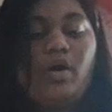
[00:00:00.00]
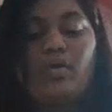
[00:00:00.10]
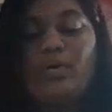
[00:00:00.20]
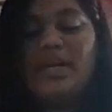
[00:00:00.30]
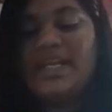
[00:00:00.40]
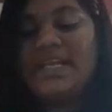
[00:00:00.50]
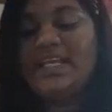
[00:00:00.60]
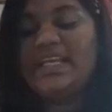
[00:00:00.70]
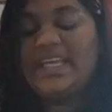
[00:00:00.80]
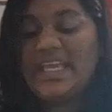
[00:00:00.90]

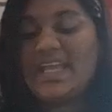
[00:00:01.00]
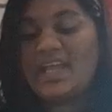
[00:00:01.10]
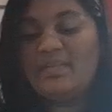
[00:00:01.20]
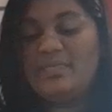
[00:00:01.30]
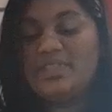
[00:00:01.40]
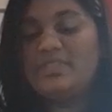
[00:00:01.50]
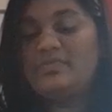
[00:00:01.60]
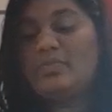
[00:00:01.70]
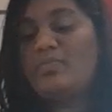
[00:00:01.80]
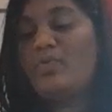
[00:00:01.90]
containing key elements
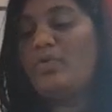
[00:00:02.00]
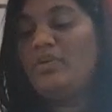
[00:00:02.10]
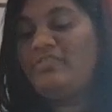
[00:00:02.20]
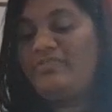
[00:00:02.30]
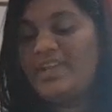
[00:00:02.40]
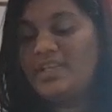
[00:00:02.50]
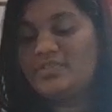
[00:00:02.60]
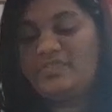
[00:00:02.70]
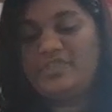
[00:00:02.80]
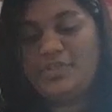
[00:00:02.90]
from all fields
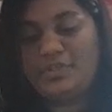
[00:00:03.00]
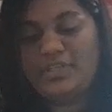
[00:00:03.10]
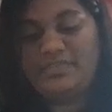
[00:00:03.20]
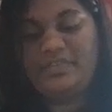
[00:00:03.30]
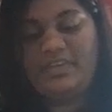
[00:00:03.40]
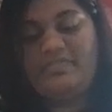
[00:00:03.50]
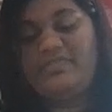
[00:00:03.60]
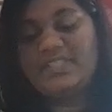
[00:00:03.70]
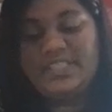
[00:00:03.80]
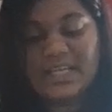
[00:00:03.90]
of geography:
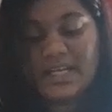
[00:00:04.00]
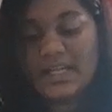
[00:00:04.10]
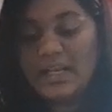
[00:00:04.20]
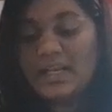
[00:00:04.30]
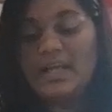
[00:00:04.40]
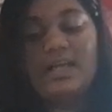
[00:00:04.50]
physical,